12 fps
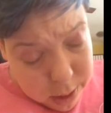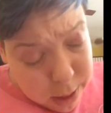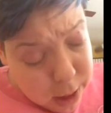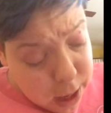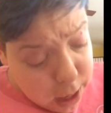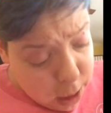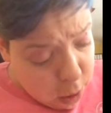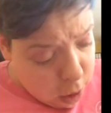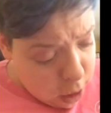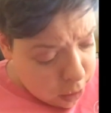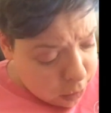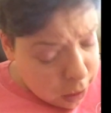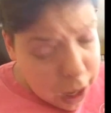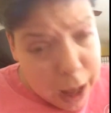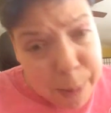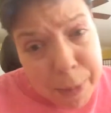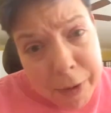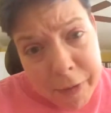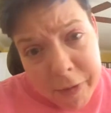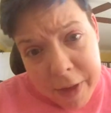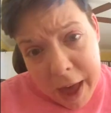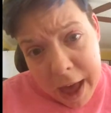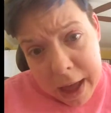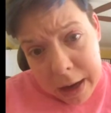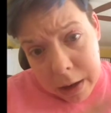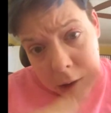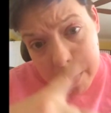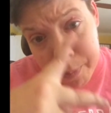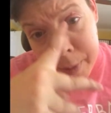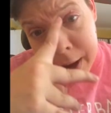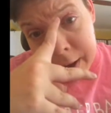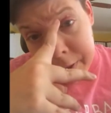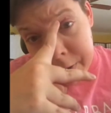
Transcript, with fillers: Then on top of that, by